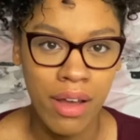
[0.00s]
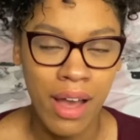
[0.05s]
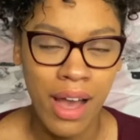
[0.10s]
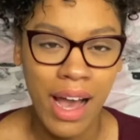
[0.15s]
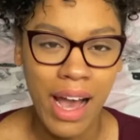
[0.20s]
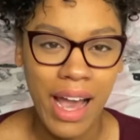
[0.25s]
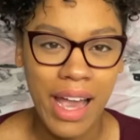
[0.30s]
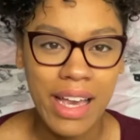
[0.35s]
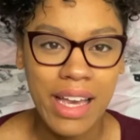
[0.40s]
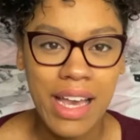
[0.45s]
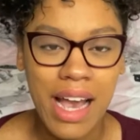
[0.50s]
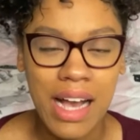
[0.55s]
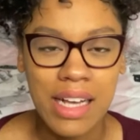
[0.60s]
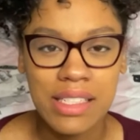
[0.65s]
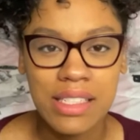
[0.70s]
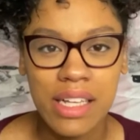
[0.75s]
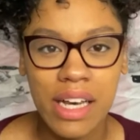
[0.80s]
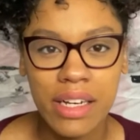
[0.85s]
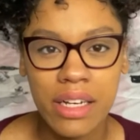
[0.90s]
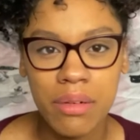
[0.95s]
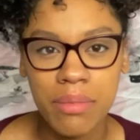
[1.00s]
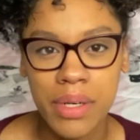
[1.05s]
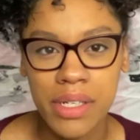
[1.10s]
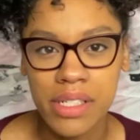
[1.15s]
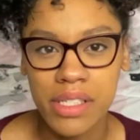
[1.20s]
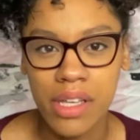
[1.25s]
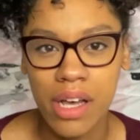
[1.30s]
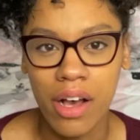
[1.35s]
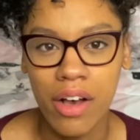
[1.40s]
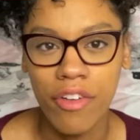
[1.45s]
I gaslighted
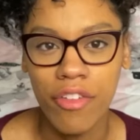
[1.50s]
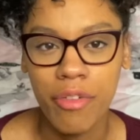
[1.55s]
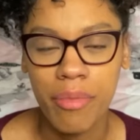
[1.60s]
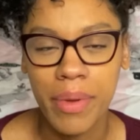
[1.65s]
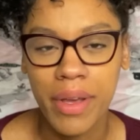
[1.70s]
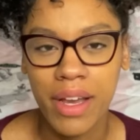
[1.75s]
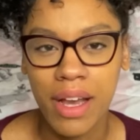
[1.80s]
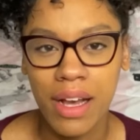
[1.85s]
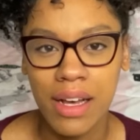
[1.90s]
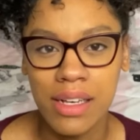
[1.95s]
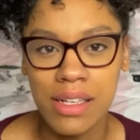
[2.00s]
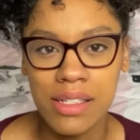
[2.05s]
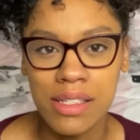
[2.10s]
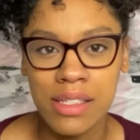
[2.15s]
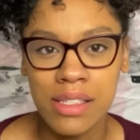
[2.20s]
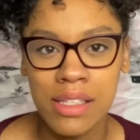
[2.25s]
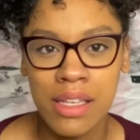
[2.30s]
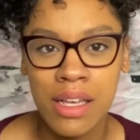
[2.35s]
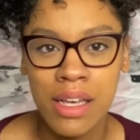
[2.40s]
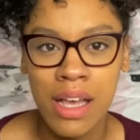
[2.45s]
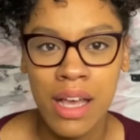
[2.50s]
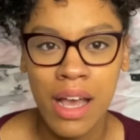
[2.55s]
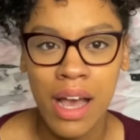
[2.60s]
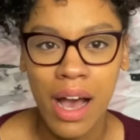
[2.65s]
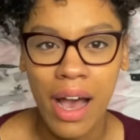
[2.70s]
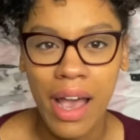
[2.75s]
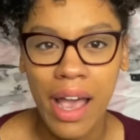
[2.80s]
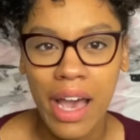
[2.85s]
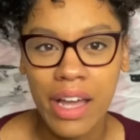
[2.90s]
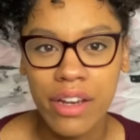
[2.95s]
myself because
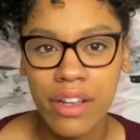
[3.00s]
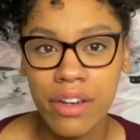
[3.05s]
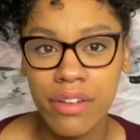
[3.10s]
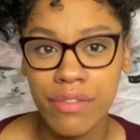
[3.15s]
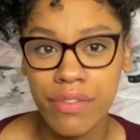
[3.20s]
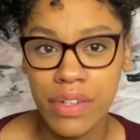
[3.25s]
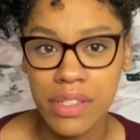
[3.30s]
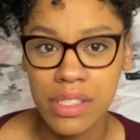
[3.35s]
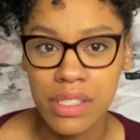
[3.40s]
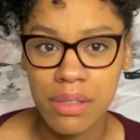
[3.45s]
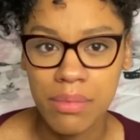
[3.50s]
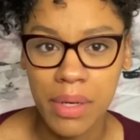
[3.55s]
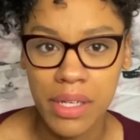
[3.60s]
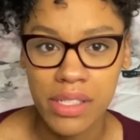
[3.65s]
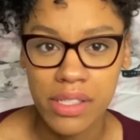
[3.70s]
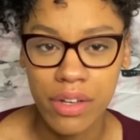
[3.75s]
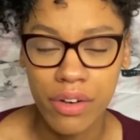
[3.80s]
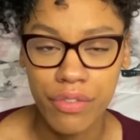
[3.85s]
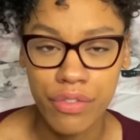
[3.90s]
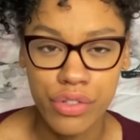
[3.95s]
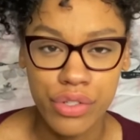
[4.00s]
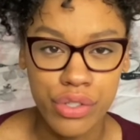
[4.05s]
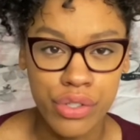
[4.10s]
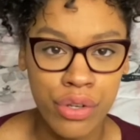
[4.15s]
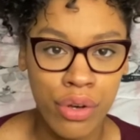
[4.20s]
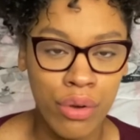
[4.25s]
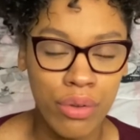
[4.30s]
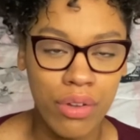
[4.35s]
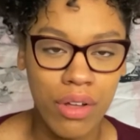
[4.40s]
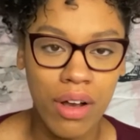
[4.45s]
I had convinced myself for
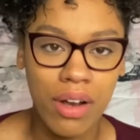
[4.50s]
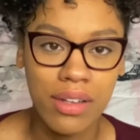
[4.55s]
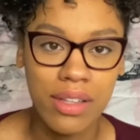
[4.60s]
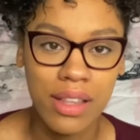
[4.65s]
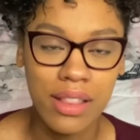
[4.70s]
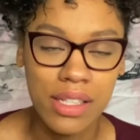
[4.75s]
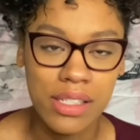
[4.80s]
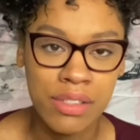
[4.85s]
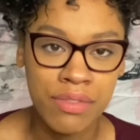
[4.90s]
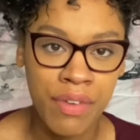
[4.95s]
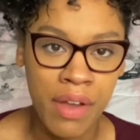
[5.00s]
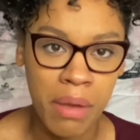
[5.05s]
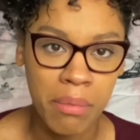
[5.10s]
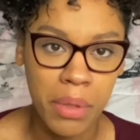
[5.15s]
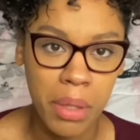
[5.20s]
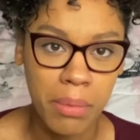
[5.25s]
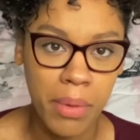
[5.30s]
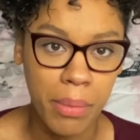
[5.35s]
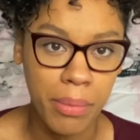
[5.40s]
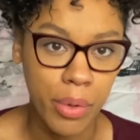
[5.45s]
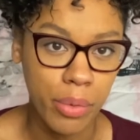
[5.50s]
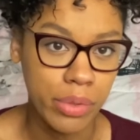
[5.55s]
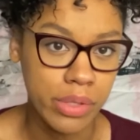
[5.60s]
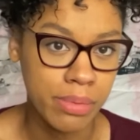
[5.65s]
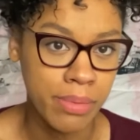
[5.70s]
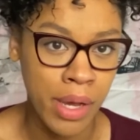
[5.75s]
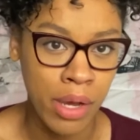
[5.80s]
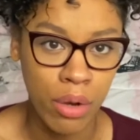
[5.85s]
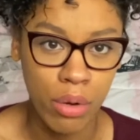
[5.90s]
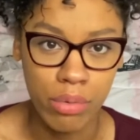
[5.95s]
so long that this family member was
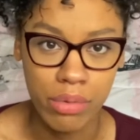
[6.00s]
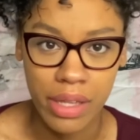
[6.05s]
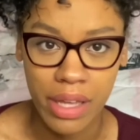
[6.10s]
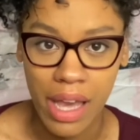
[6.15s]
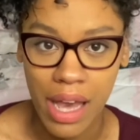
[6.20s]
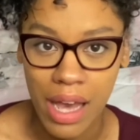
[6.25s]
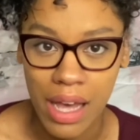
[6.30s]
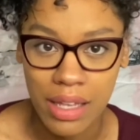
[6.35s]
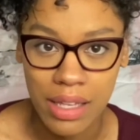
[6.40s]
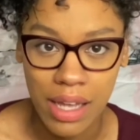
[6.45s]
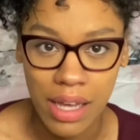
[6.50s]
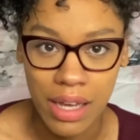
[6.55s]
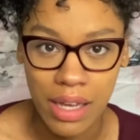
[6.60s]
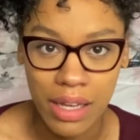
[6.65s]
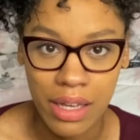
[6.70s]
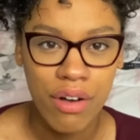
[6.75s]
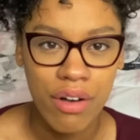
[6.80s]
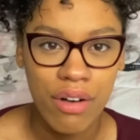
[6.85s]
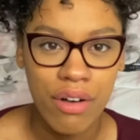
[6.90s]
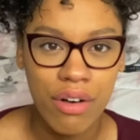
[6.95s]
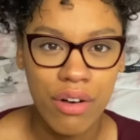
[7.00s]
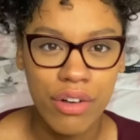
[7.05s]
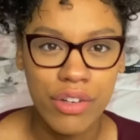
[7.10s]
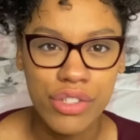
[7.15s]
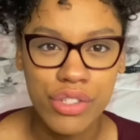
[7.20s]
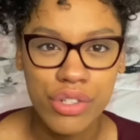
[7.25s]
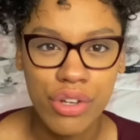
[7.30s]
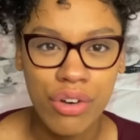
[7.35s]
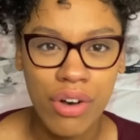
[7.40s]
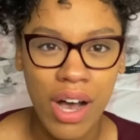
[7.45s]
my only ally.
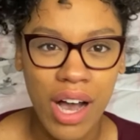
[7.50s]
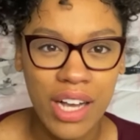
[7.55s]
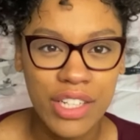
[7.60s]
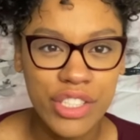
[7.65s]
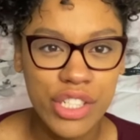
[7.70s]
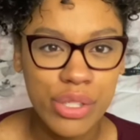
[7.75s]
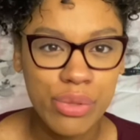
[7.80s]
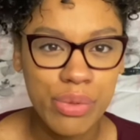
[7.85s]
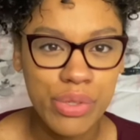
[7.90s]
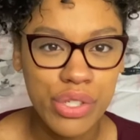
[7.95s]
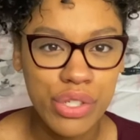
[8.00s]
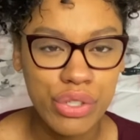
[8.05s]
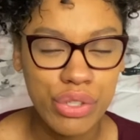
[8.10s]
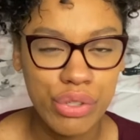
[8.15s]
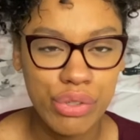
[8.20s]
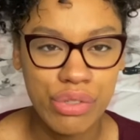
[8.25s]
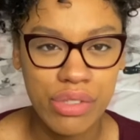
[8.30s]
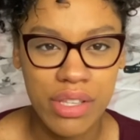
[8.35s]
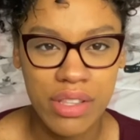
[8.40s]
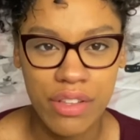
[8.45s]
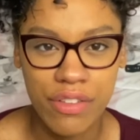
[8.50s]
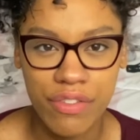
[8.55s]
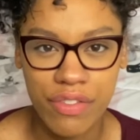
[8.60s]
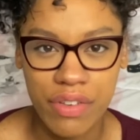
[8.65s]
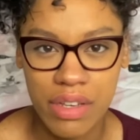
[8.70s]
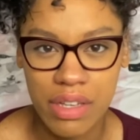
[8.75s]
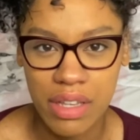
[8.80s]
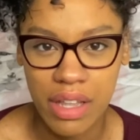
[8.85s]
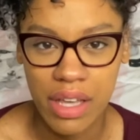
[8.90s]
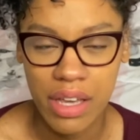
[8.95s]
Also, I just wasn't used to the
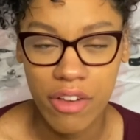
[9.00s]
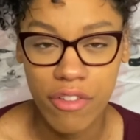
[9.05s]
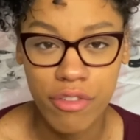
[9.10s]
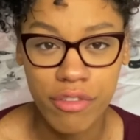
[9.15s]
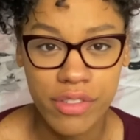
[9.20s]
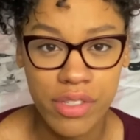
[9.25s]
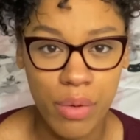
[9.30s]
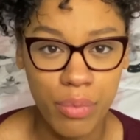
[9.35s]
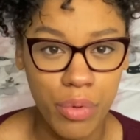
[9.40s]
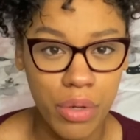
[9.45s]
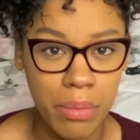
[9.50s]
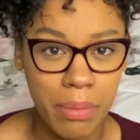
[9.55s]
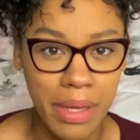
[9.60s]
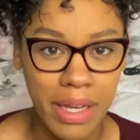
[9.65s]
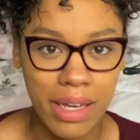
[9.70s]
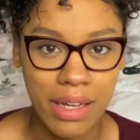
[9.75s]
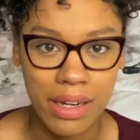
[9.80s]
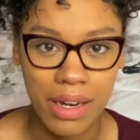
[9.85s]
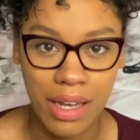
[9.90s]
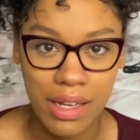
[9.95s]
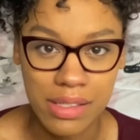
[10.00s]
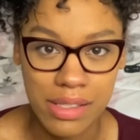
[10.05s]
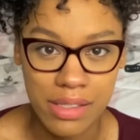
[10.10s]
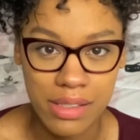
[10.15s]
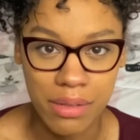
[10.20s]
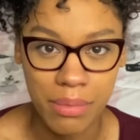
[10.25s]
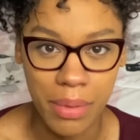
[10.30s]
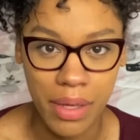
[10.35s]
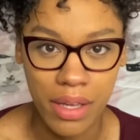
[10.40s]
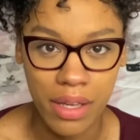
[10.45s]
feeling of someone being nice to
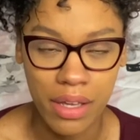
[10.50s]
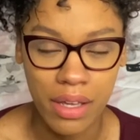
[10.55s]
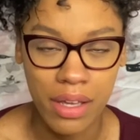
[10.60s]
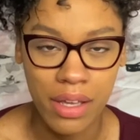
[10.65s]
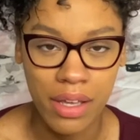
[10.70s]
me.